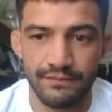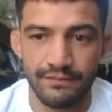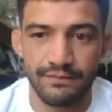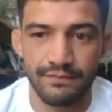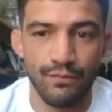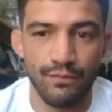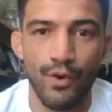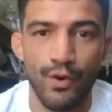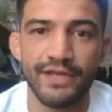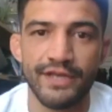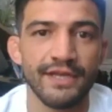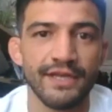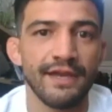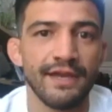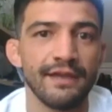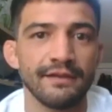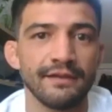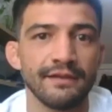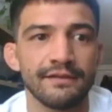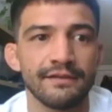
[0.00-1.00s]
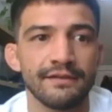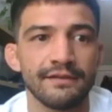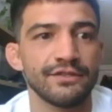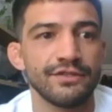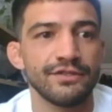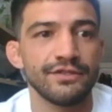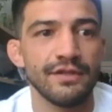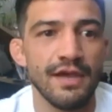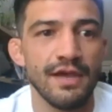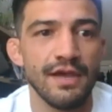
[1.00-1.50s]
Muay Thai
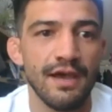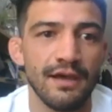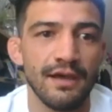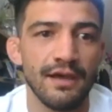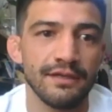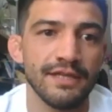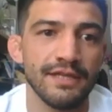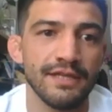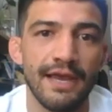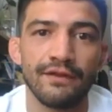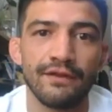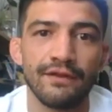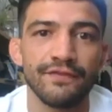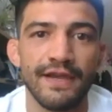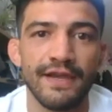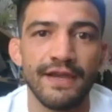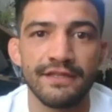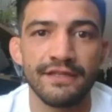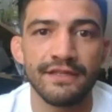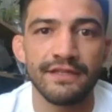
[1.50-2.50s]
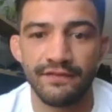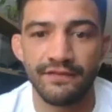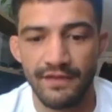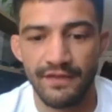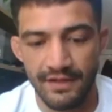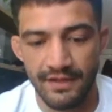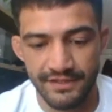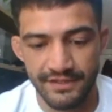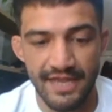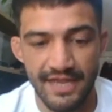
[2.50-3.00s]
title fights. I've
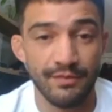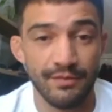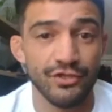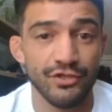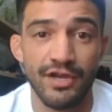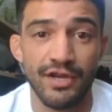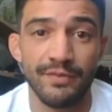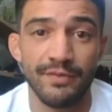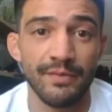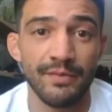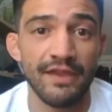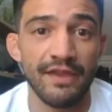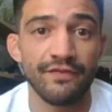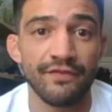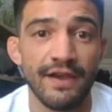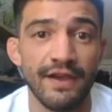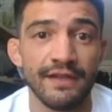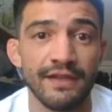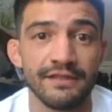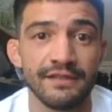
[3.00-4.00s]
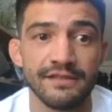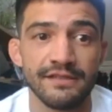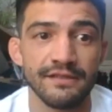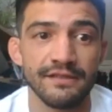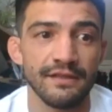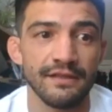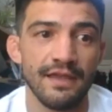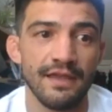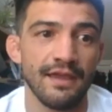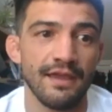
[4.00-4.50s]
lost amateur MMA fights.
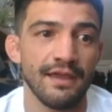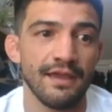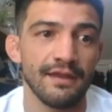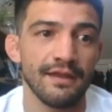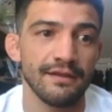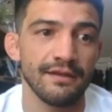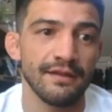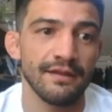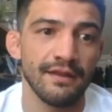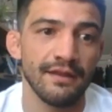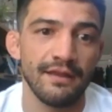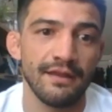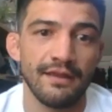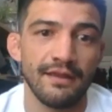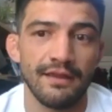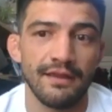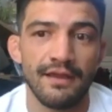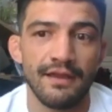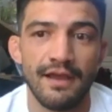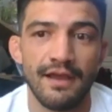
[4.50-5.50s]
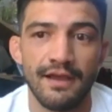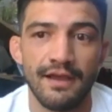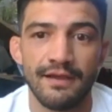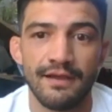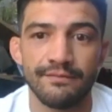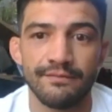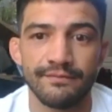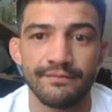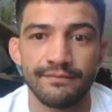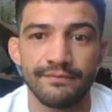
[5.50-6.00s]
And
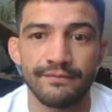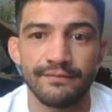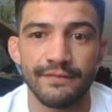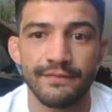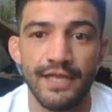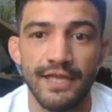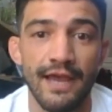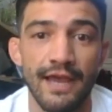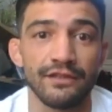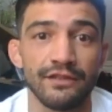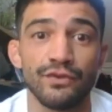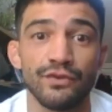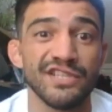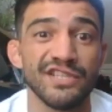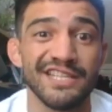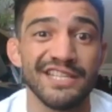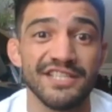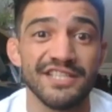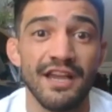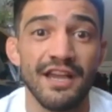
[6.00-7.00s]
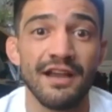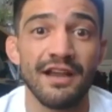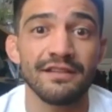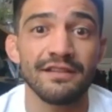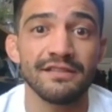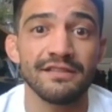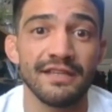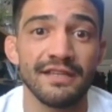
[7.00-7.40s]
losing sucks.